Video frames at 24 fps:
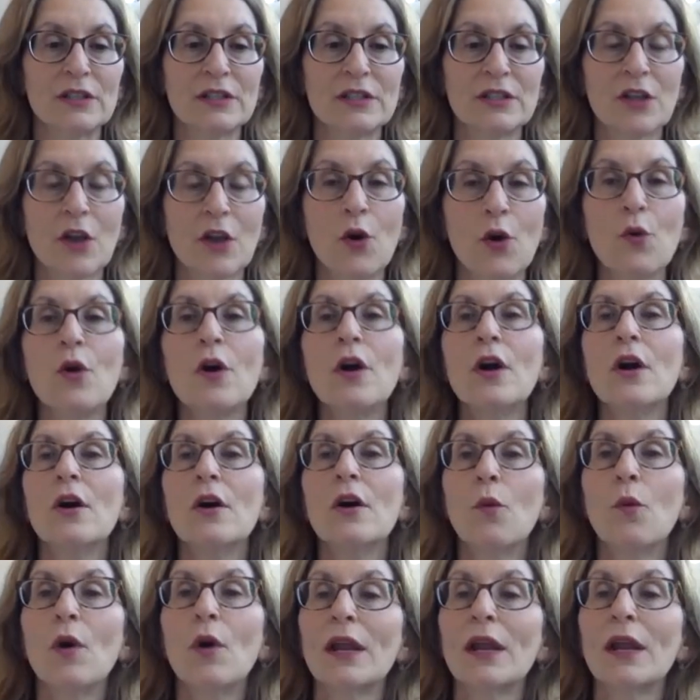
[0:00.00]
So
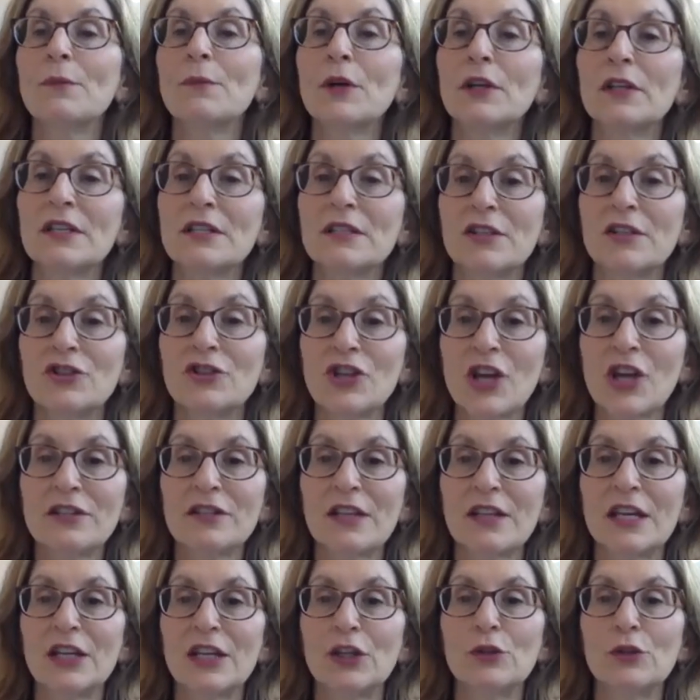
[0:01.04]
what I'm going to suggest
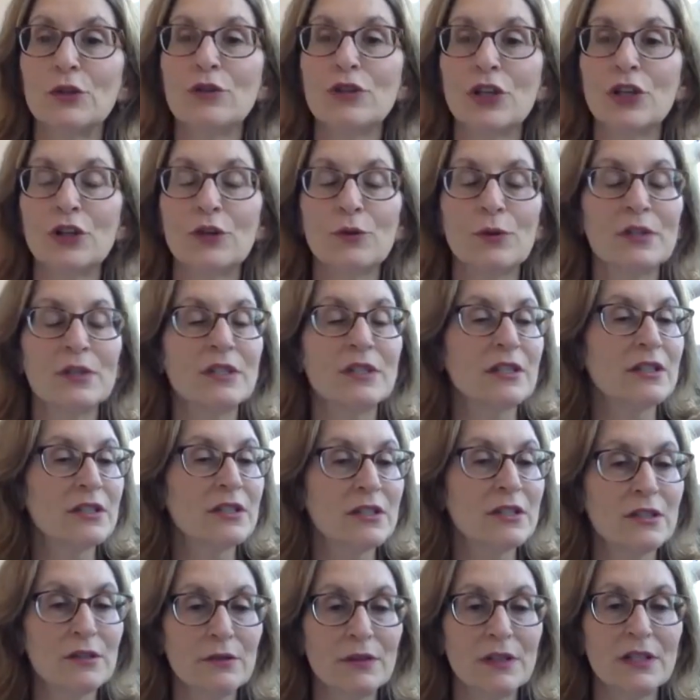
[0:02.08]
that you do is as
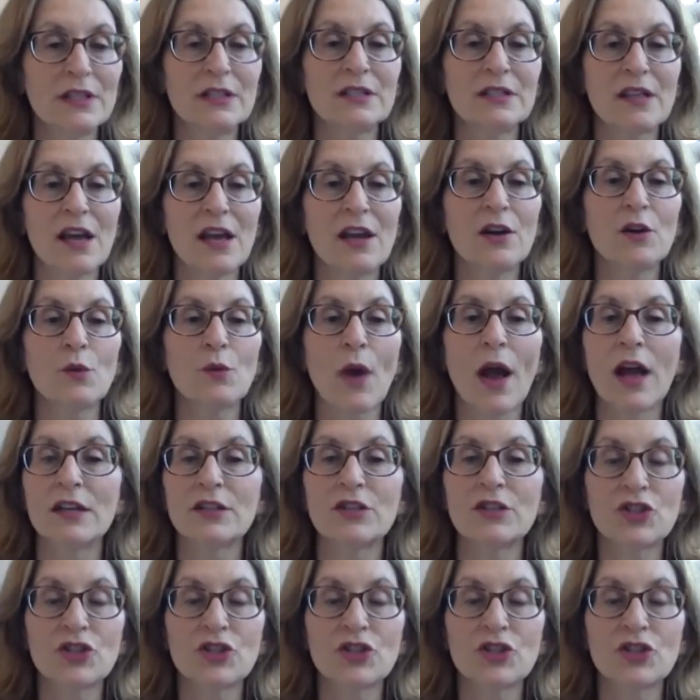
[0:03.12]
soon as they arise,